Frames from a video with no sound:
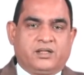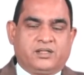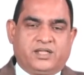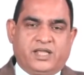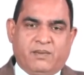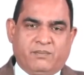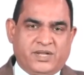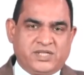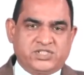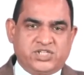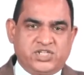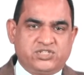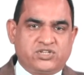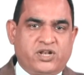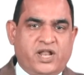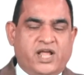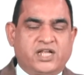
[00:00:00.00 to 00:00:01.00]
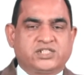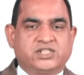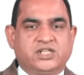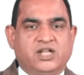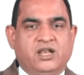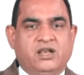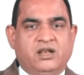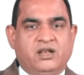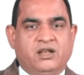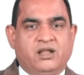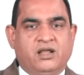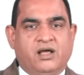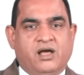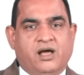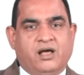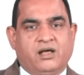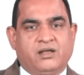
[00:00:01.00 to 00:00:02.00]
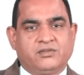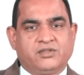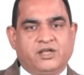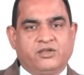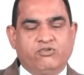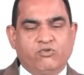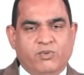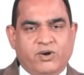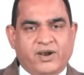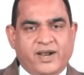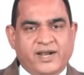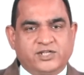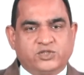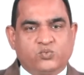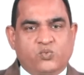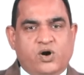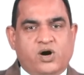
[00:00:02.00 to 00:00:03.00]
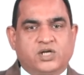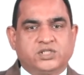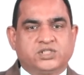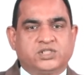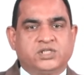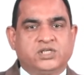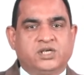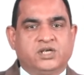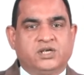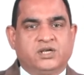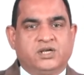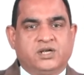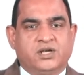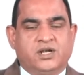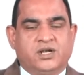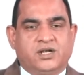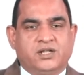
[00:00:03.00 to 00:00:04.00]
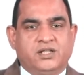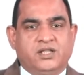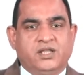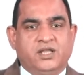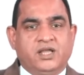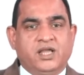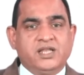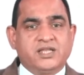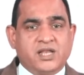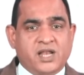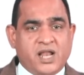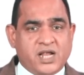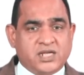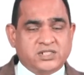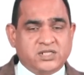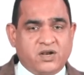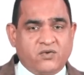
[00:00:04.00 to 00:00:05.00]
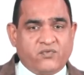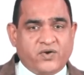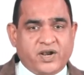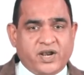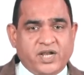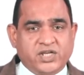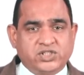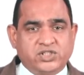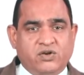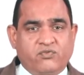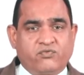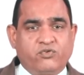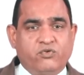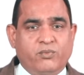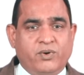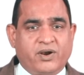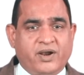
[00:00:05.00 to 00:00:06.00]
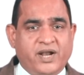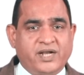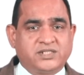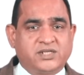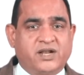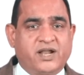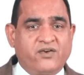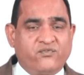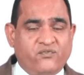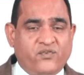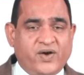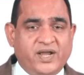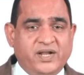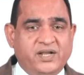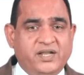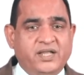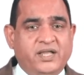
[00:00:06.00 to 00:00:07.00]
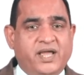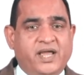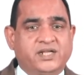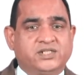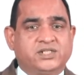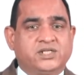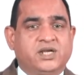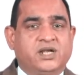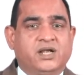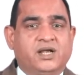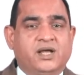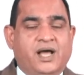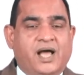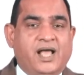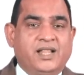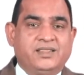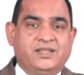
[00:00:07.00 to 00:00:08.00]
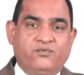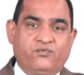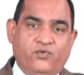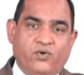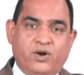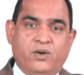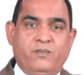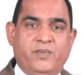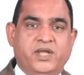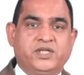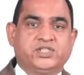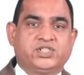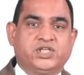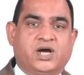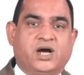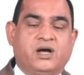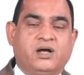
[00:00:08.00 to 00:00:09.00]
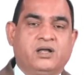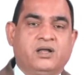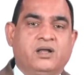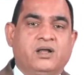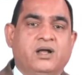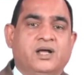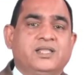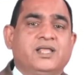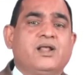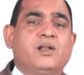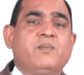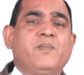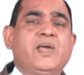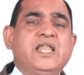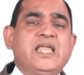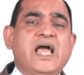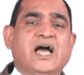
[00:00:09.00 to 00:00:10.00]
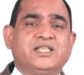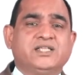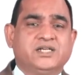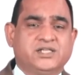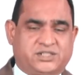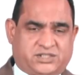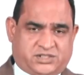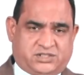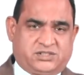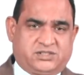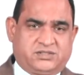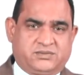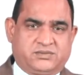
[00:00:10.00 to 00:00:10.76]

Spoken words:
the Amnesty International, the Human Rights Watch, the International Federation of Human Rights, or FIDH, and the Forum Asia. There are many others